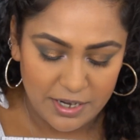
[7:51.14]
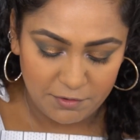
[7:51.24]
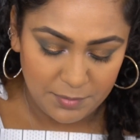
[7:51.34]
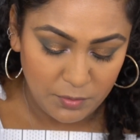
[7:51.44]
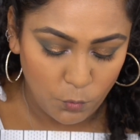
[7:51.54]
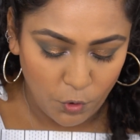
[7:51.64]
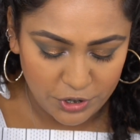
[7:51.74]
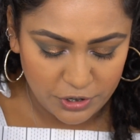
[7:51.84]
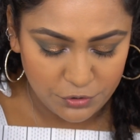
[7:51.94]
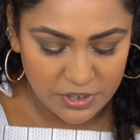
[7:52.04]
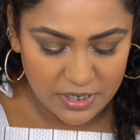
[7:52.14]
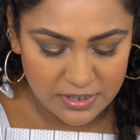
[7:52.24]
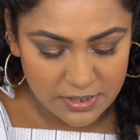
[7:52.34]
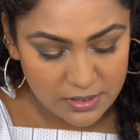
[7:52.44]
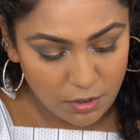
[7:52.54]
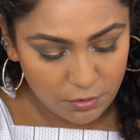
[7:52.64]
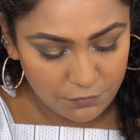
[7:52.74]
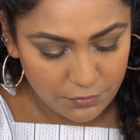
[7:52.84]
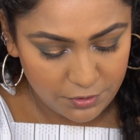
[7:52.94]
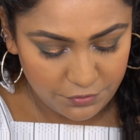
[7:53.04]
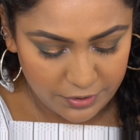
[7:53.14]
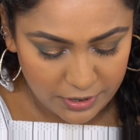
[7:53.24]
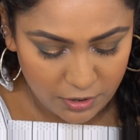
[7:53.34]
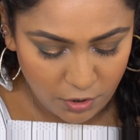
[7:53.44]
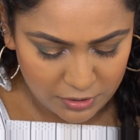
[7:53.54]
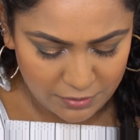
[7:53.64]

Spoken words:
and I've been wanting to test this out for a really long